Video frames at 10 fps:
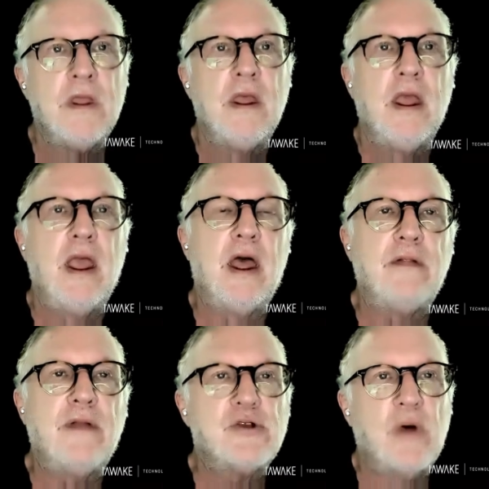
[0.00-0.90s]
And
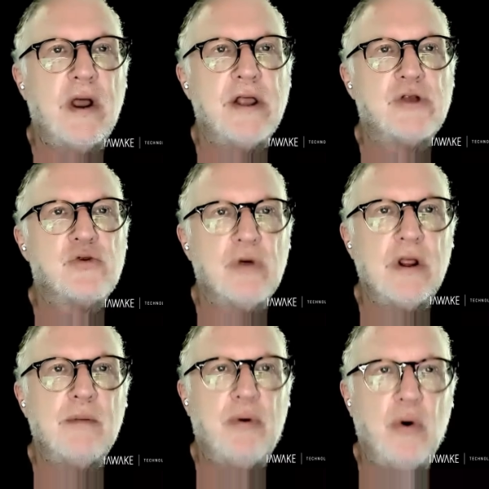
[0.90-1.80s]
that's why it's really
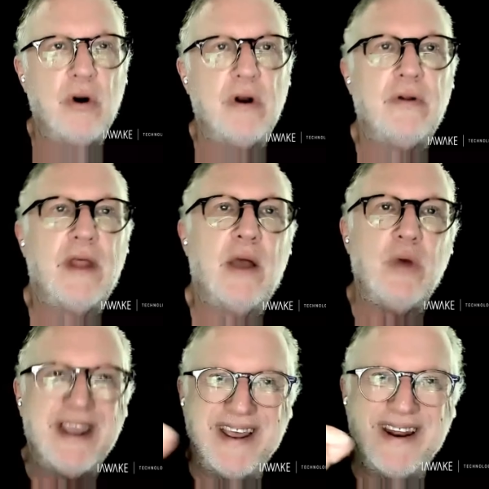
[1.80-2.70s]
important that we
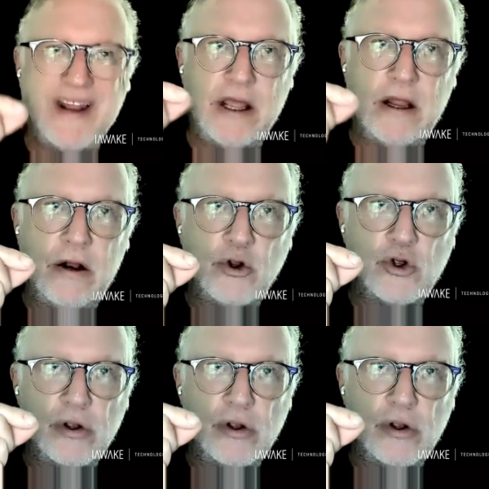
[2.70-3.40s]
get in